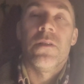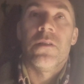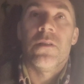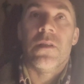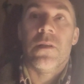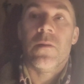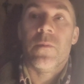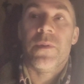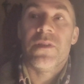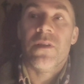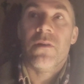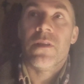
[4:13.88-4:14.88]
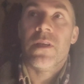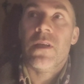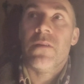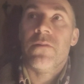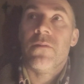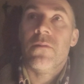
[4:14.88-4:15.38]
So you've got to be so
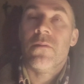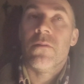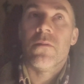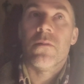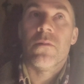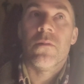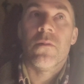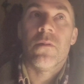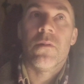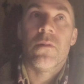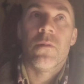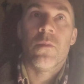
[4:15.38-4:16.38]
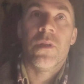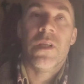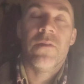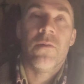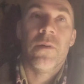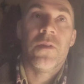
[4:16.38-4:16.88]
careful when you
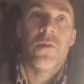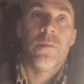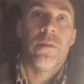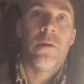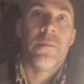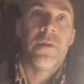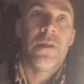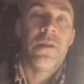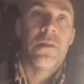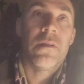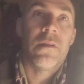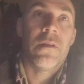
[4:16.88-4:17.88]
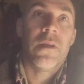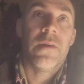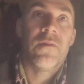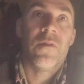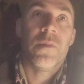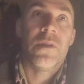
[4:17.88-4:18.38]
have a rental property. You
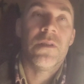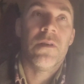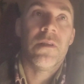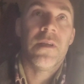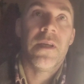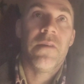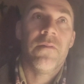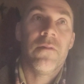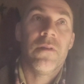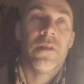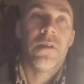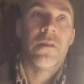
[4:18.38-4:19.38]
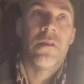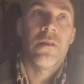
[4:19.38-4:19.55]
have to be so careful that